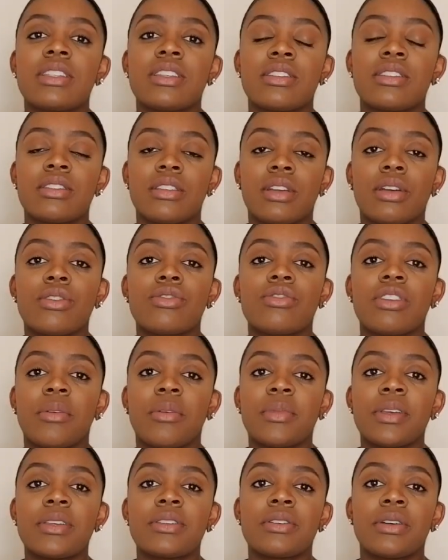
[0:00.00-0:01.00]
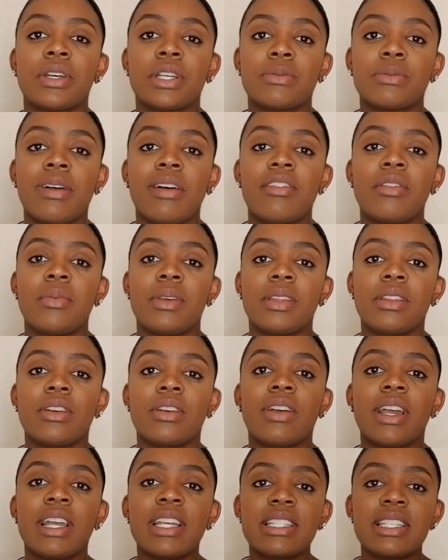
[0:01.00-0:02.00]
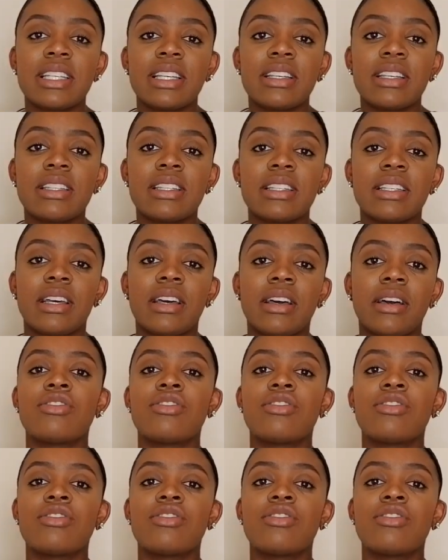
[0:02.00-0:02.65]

this 3rd trimester has probably been the craziest.